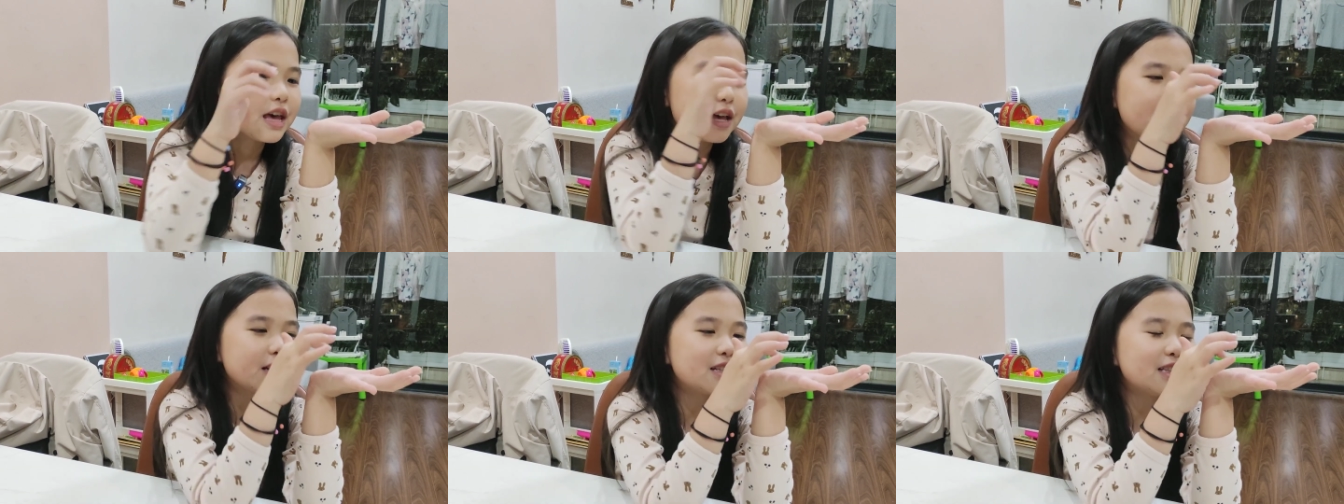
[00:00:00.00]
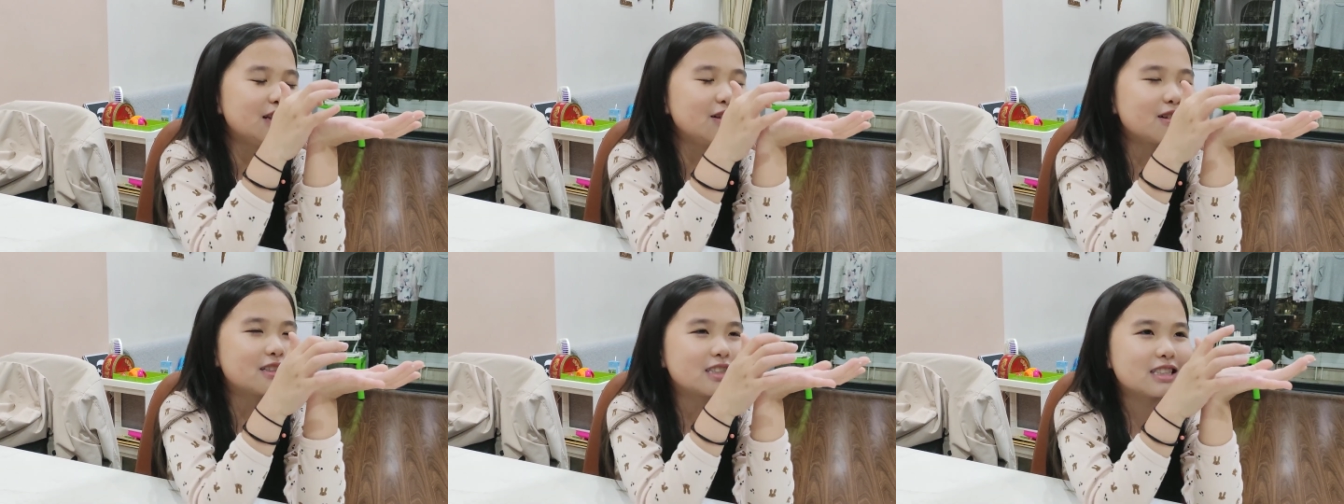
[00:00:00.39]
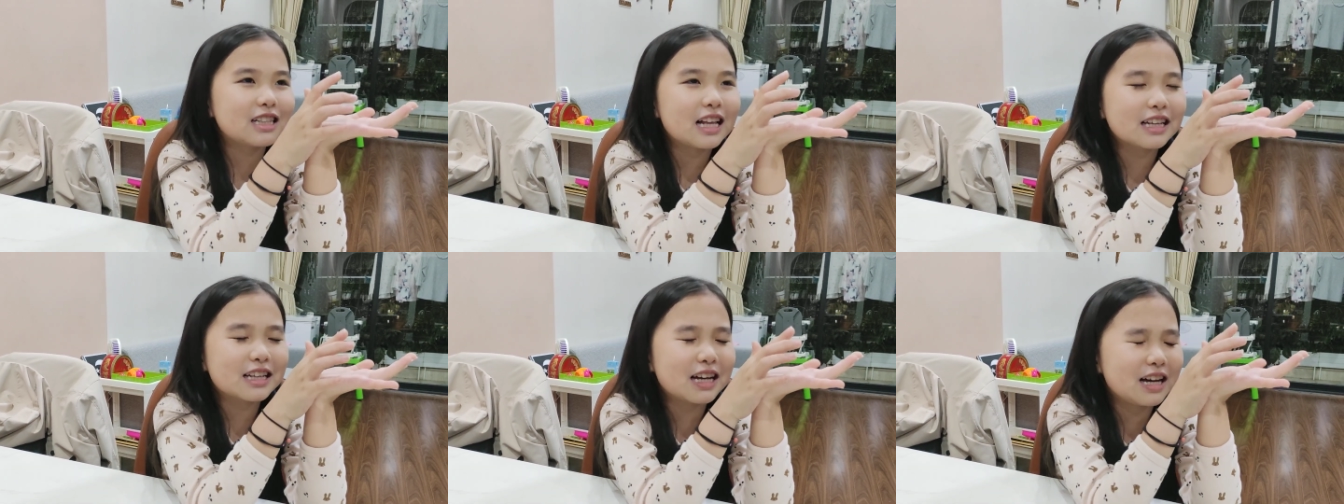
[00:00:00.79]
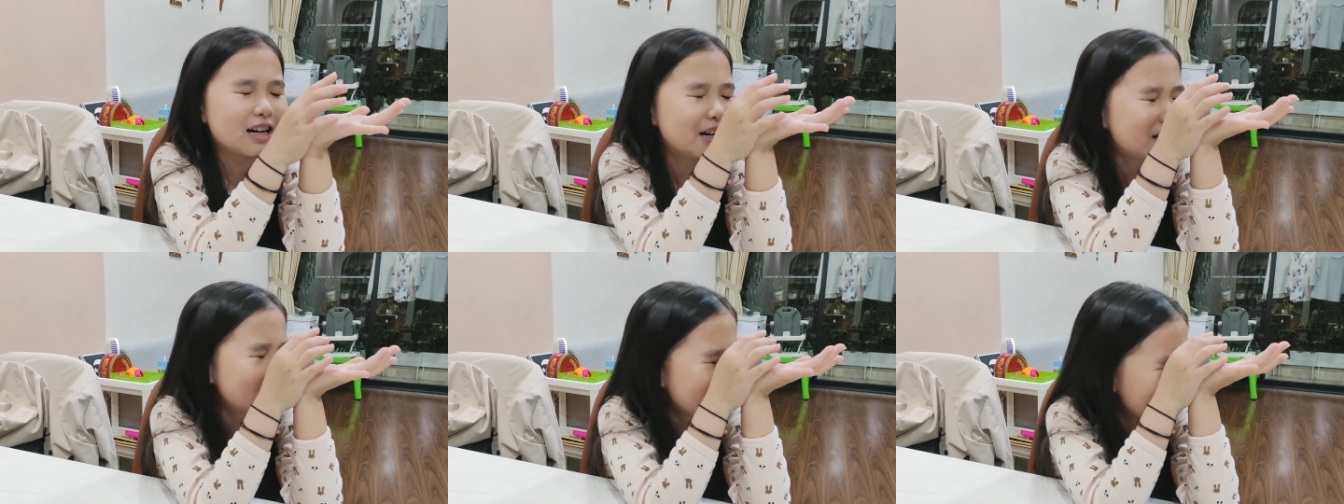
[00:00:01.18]
It looks like
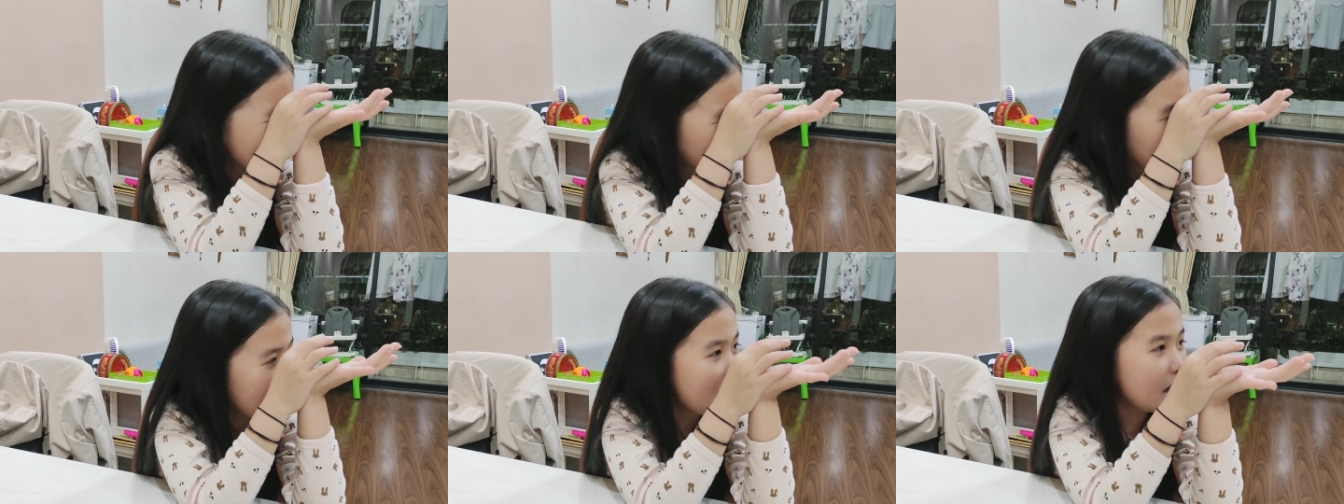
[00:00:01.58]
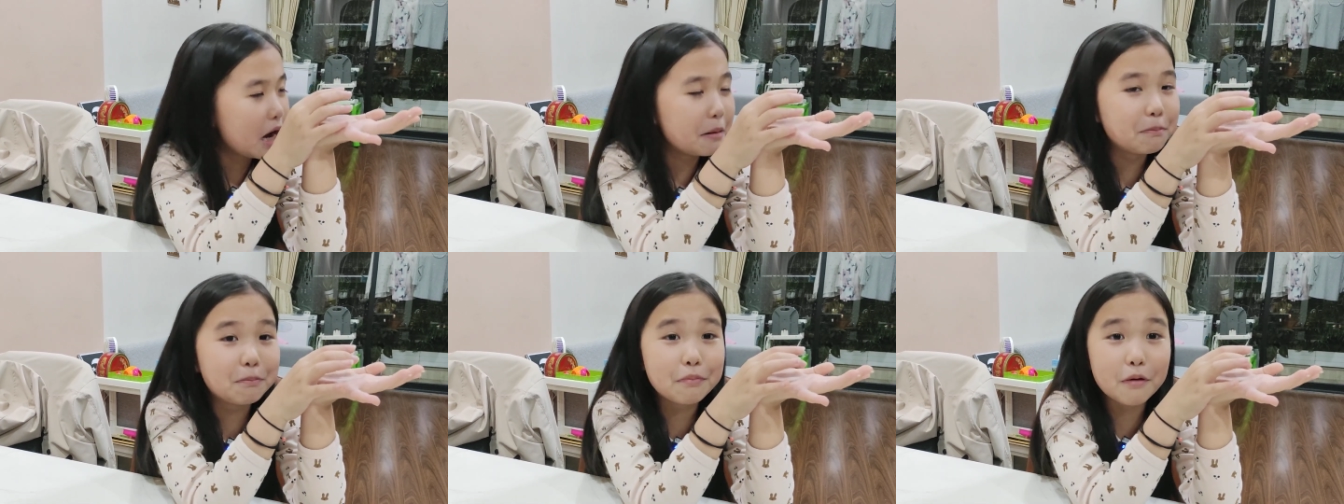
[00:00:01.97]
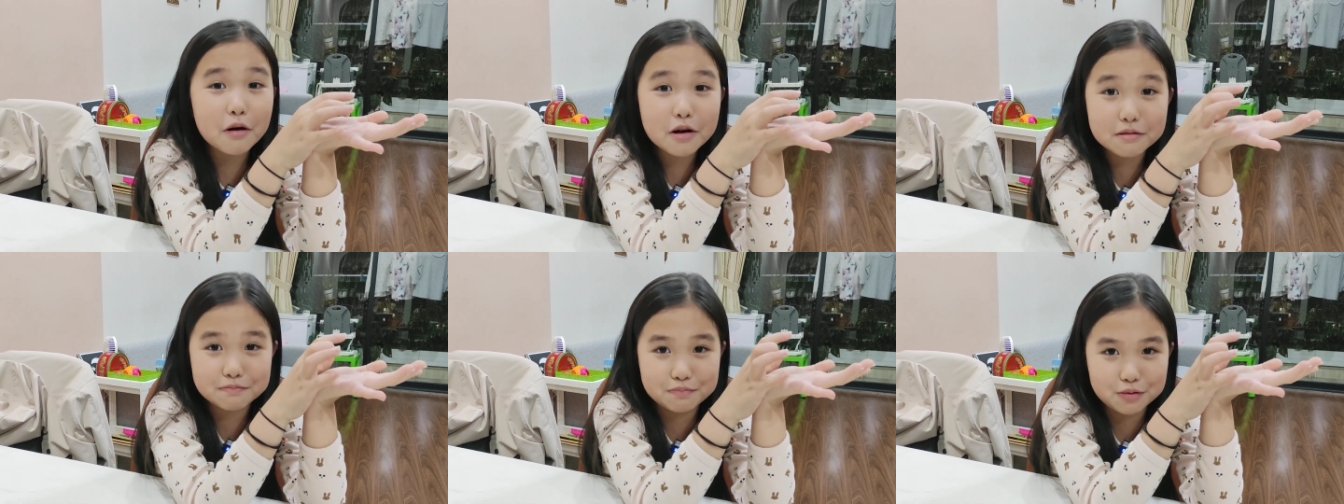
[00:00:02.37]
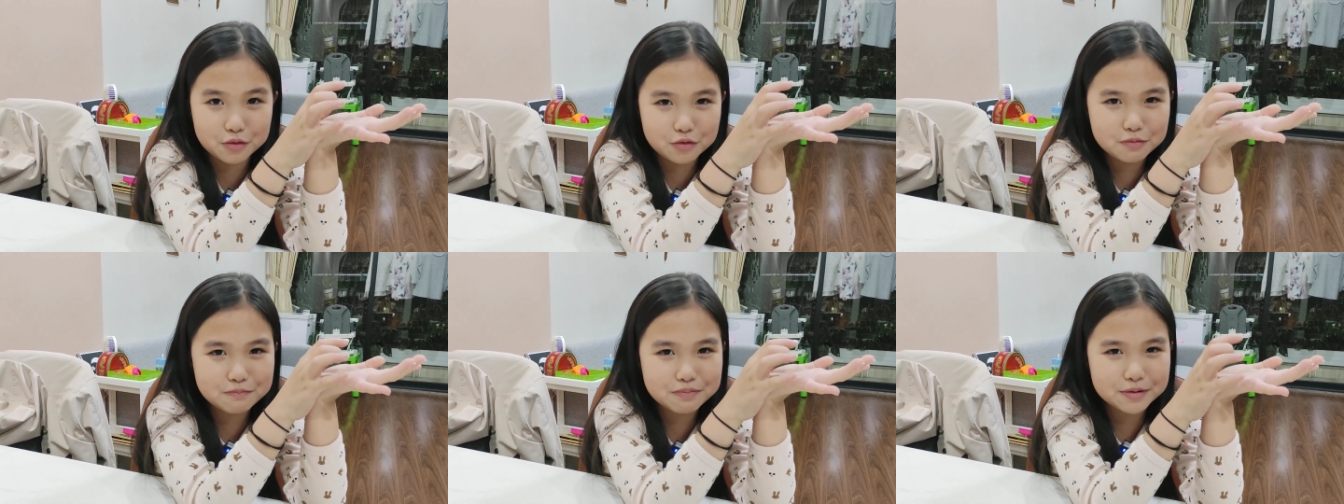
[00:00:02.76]
a bird
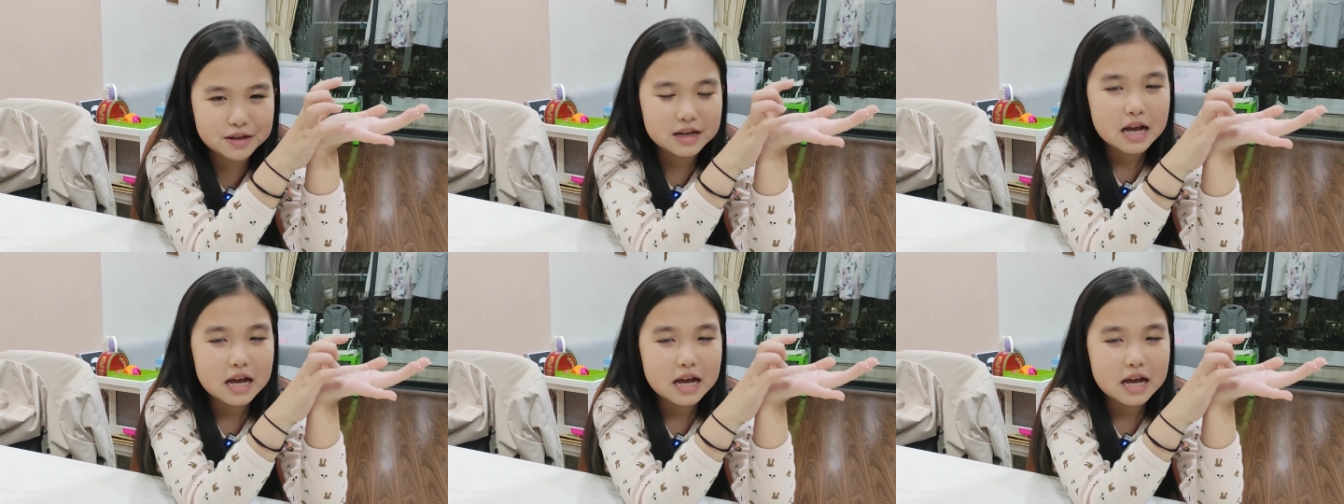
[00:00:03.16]
poop,